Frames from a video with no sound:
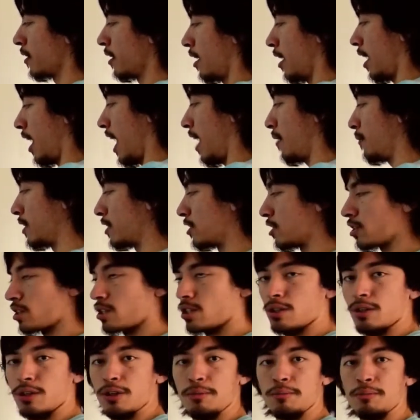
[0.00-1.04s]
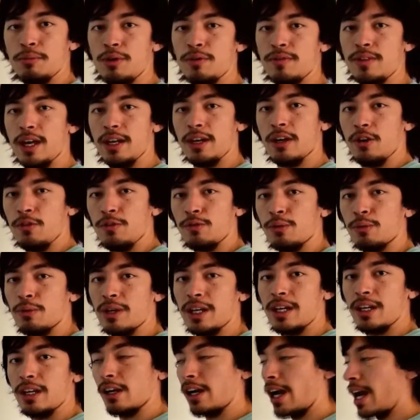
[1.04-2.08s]
And we just move that over and we get
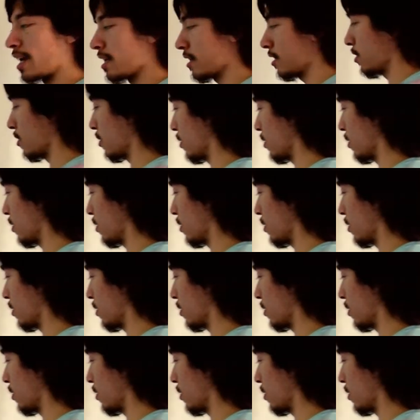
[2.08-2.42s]
our answer.